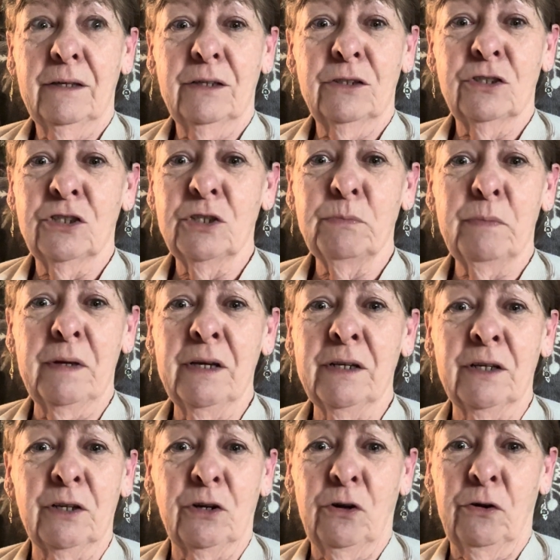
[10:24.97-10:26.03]
just be an
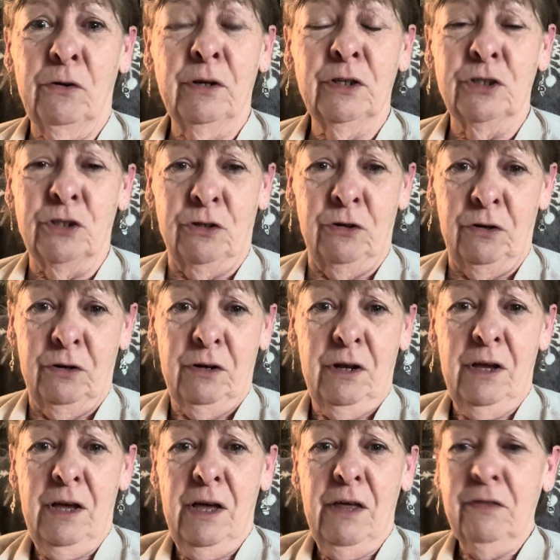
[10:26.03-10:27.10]
encourager.
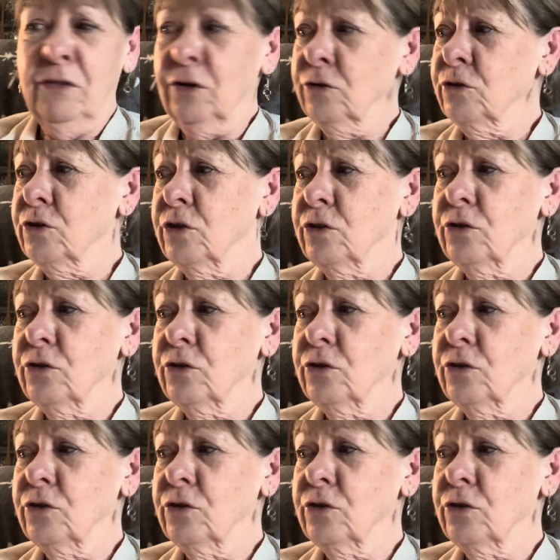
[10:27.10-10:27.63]
There's